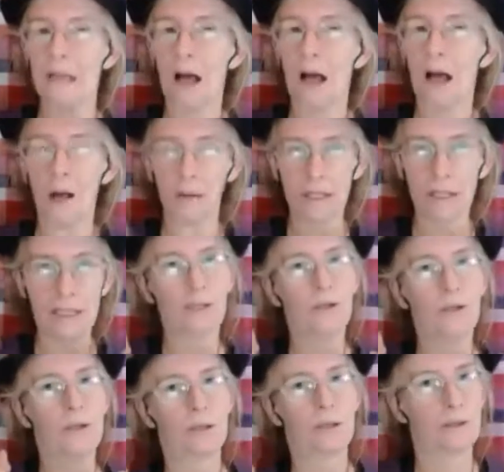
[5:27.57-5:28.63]
I'll link to
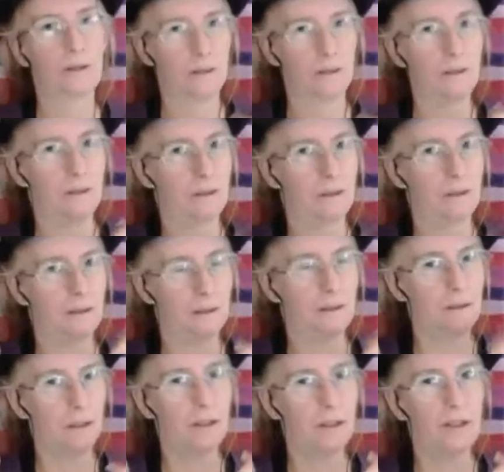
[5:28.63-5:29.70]
it in the,
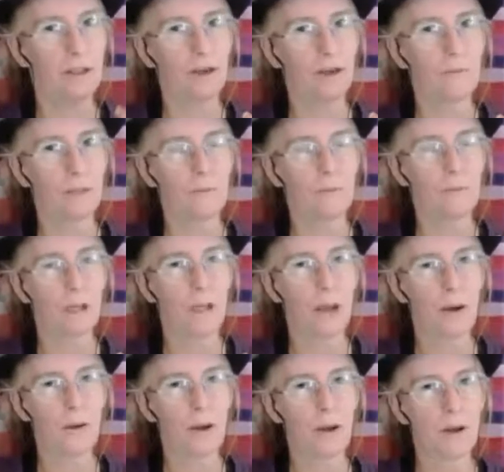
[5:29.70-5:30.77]
the description
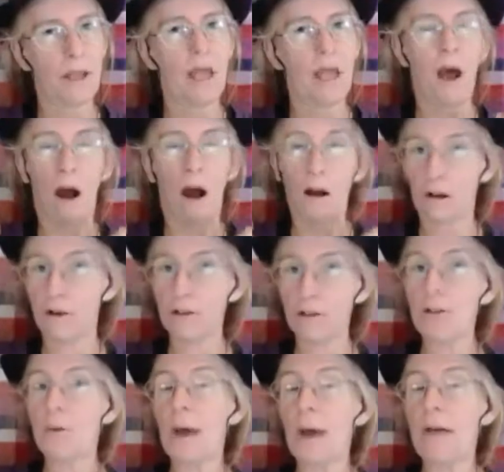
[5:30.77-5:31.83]
below. I'll
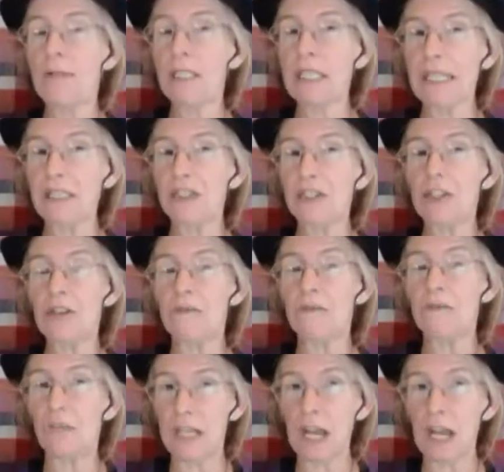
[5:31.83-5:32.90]
also have a link to the
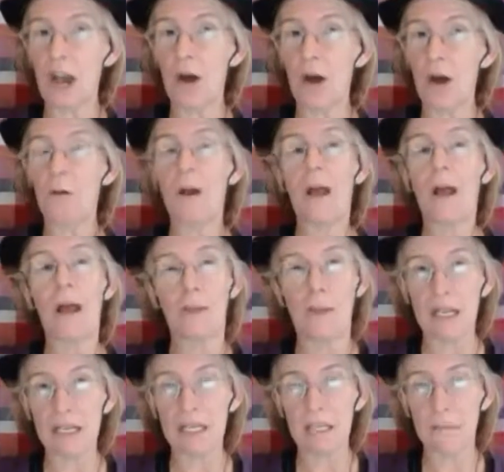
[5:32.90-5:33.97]
video
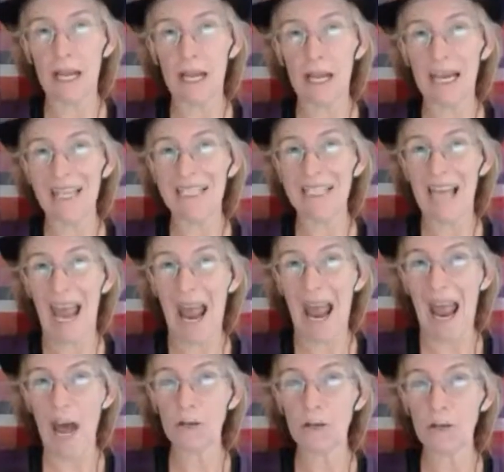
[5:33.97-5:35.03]
that explains
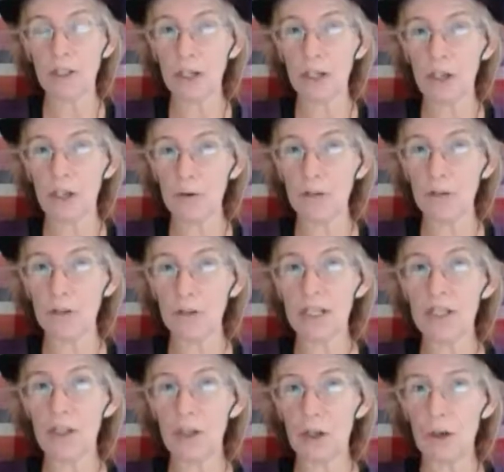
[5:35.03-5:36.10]
how to use
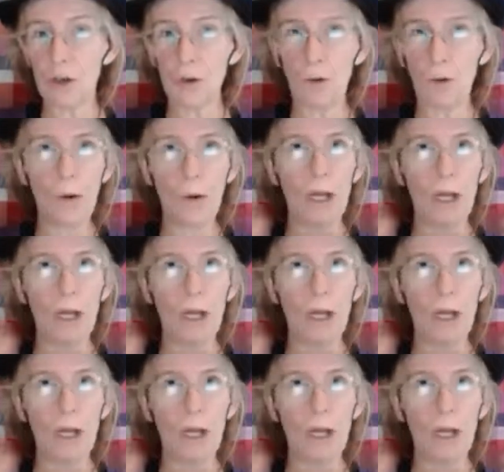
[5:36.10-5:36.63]
this new